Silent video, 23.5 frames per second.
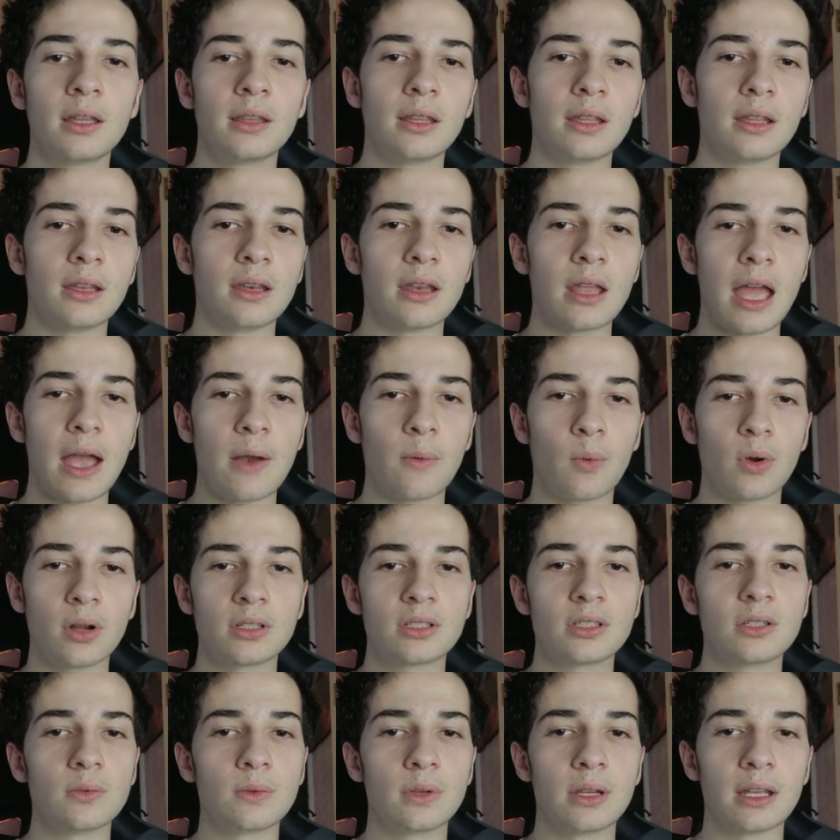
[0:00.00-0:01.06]
then
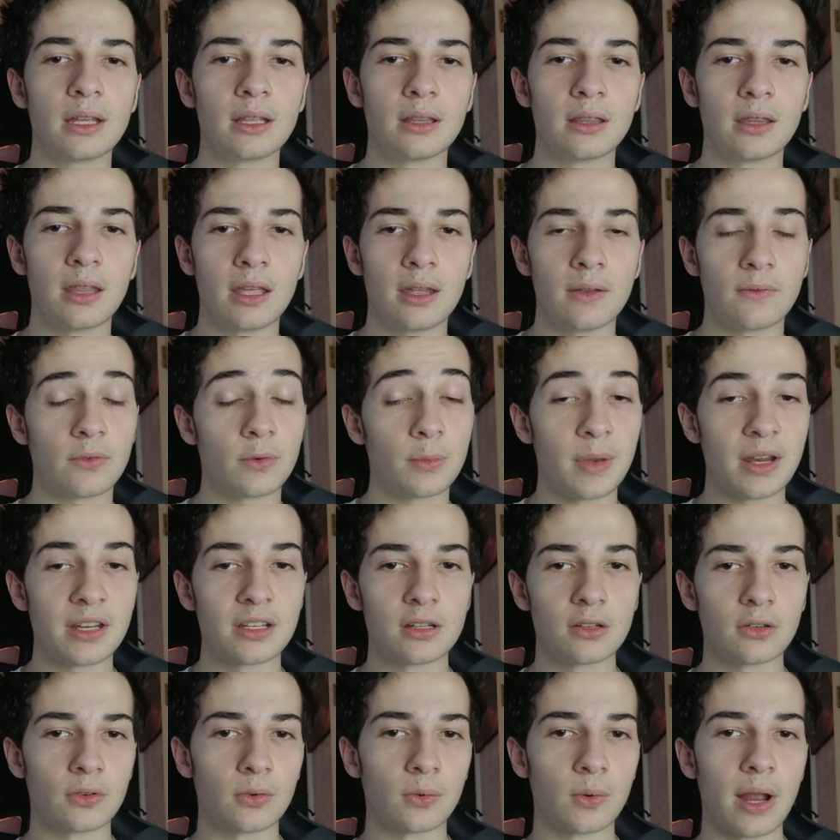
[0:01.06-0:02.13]
once you get the
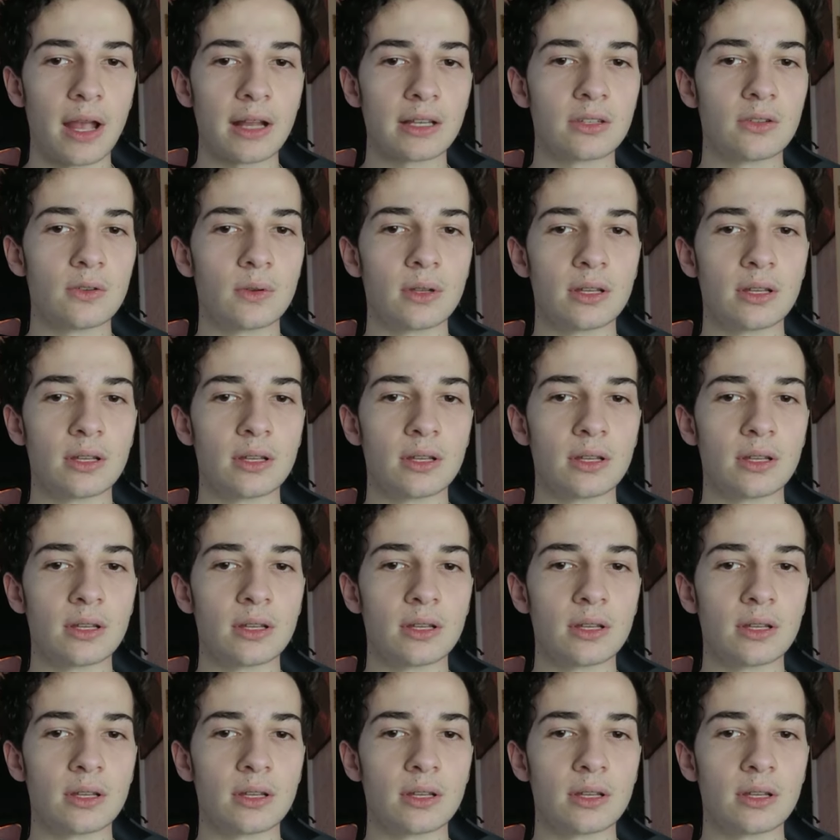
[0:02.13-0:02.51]
information correct,